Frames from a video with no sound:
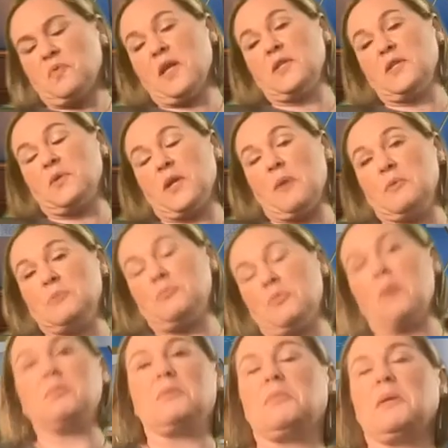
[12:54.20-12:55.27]
That's what I would
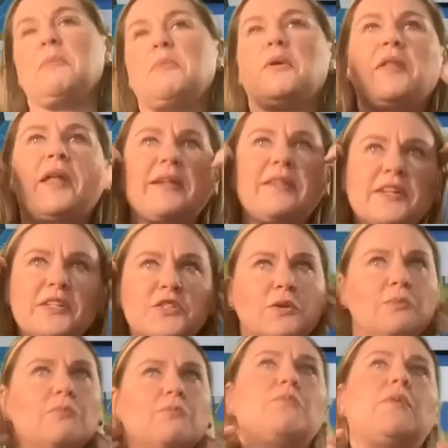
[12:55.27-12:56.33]
probably more likely
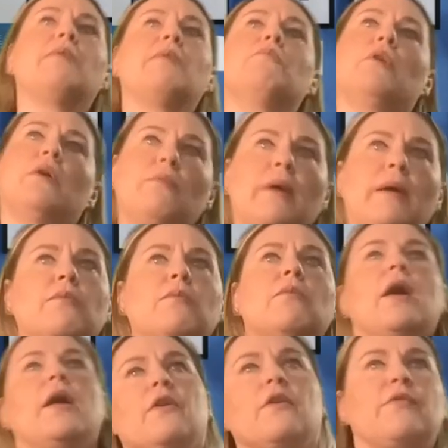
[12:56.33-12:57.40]
do. Probably more of my
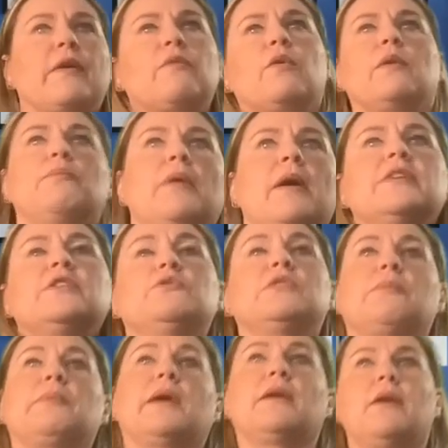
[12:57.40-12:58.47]
other favorite one, probably do
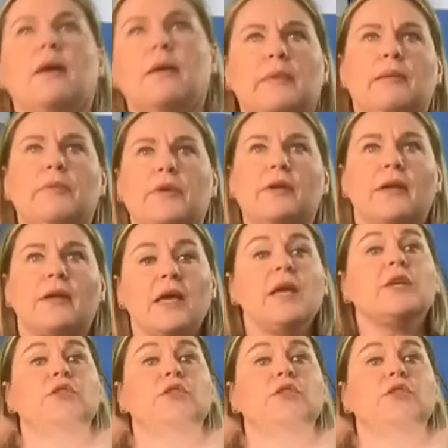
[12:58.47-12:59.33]
something on a hummingbird.